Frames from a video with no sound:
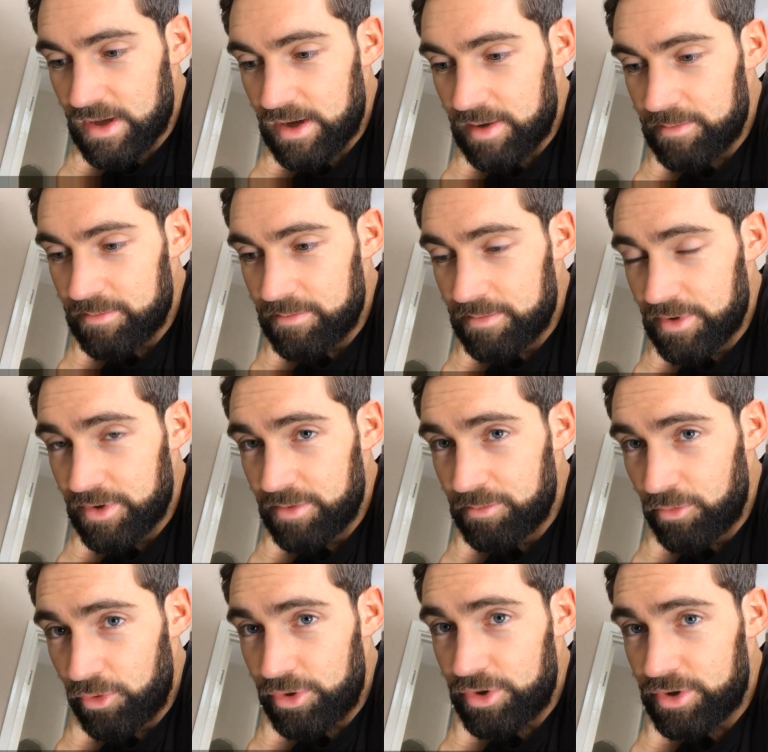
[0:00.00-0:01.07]
Um, but the
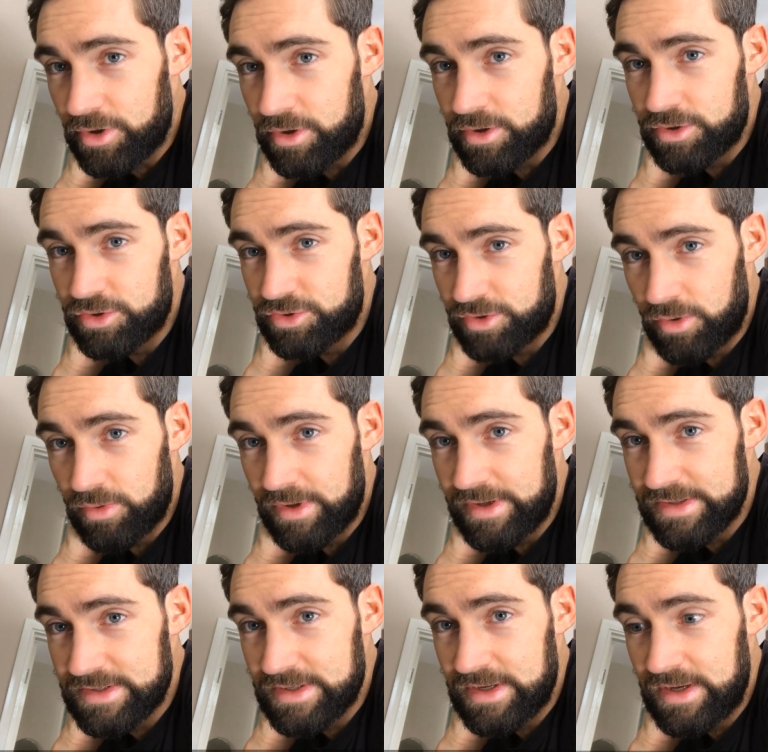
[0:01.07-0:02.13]
more you can control
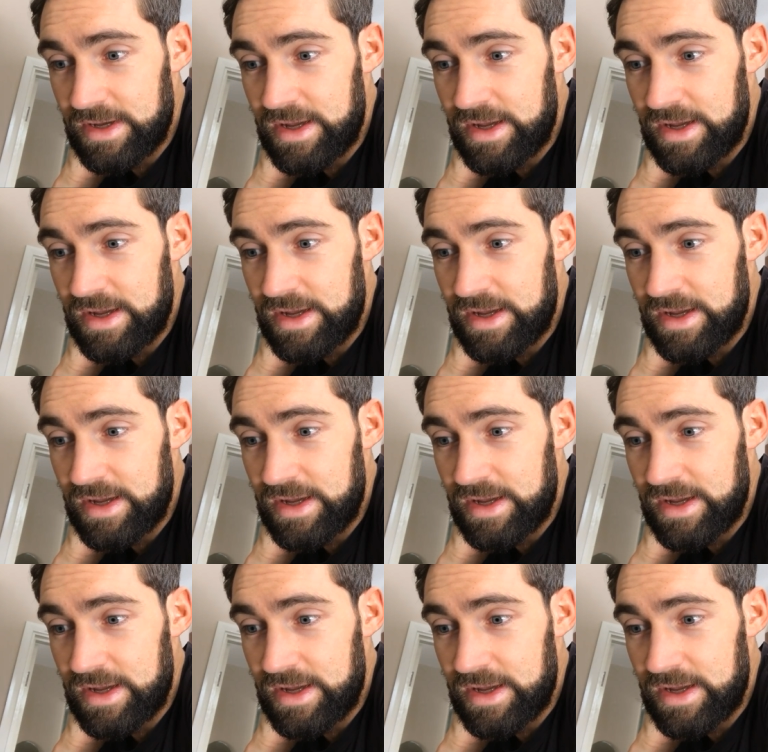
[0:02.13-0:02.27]
it